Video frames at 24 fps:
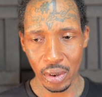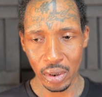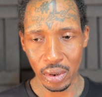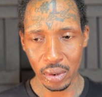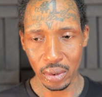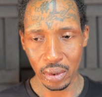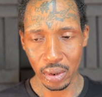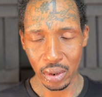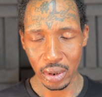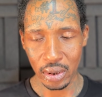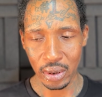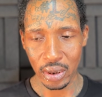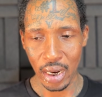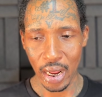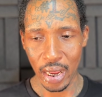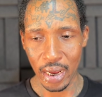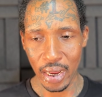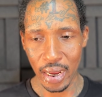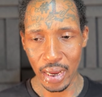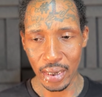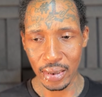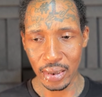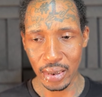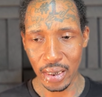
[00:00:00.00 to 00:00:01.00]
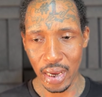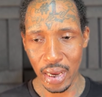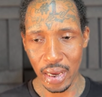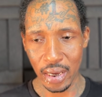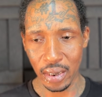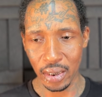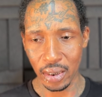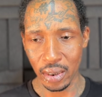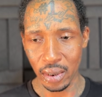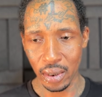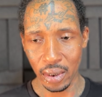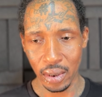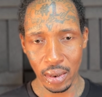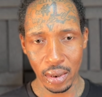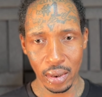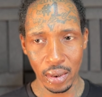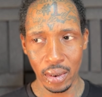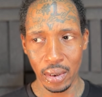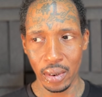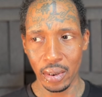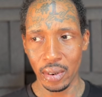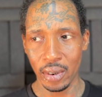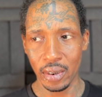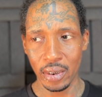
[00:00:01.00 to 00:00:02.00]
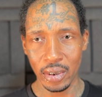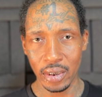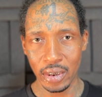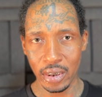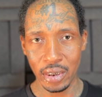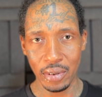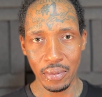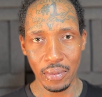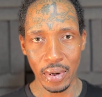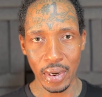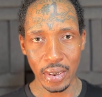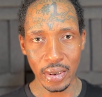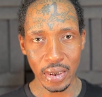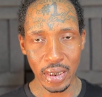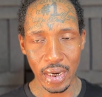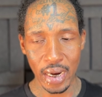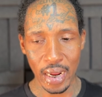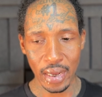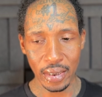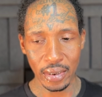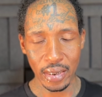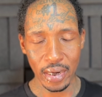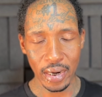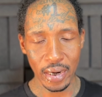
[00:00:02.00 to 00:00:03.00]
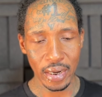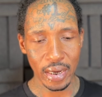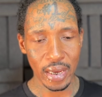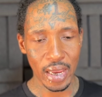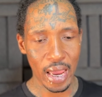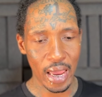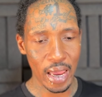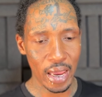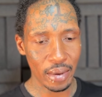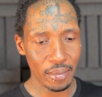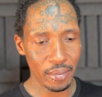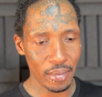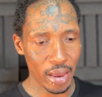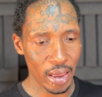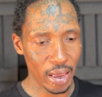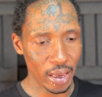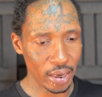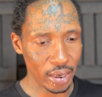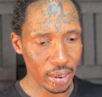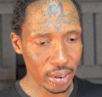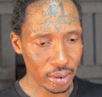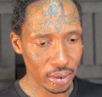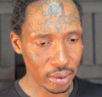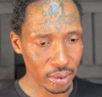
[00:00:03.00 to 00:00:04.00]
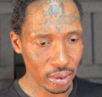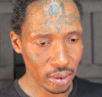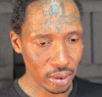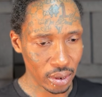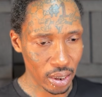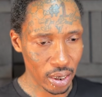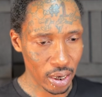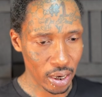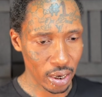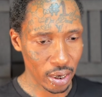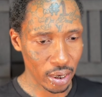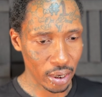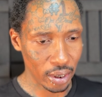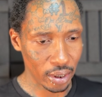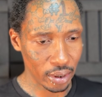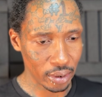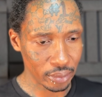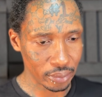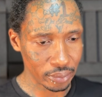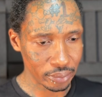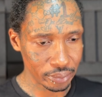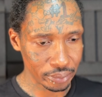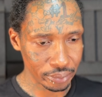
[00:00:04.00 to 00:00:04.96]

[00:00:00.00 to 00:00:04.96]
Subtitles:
Because like I say, she wasn't out there gangbanging. I'm